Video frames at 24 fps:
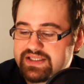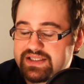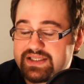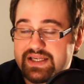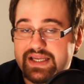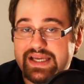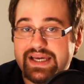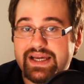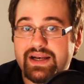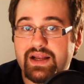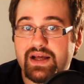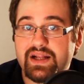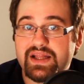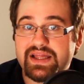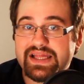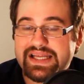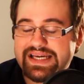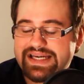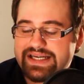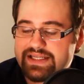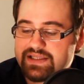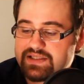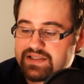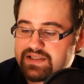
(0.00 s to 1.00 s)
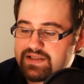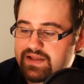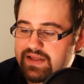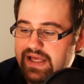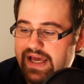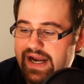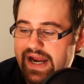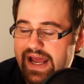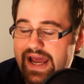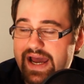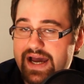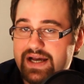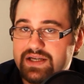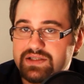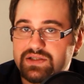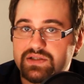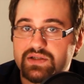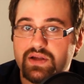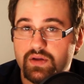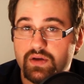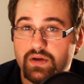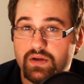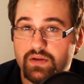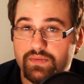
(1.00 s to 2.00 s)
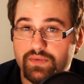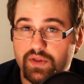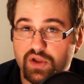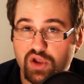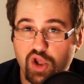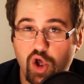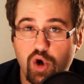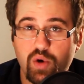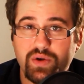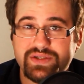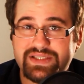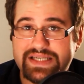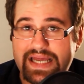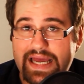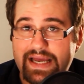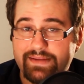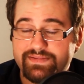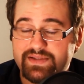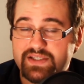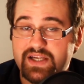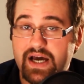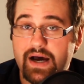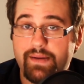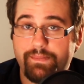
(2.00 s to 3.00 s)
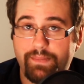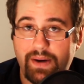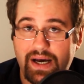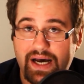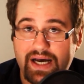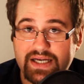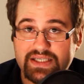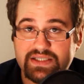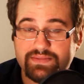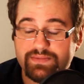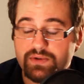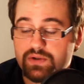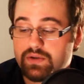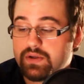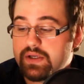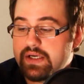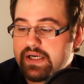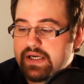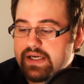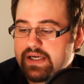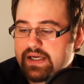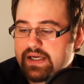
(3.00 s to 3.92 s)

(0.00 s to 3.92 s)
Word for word: is to get a lens that has the lowest f-stop possible.